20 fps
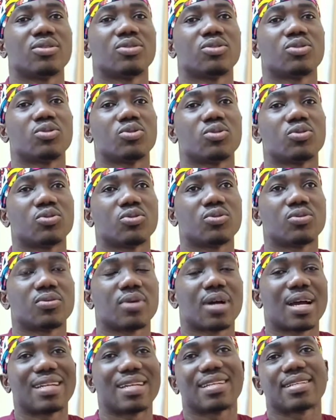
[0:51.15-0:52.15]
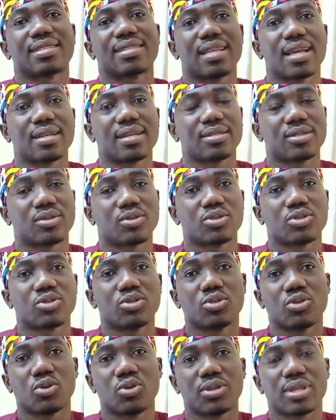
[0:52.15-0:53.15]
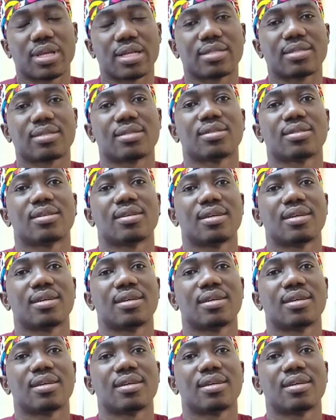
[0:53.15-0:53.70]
to understand or to know that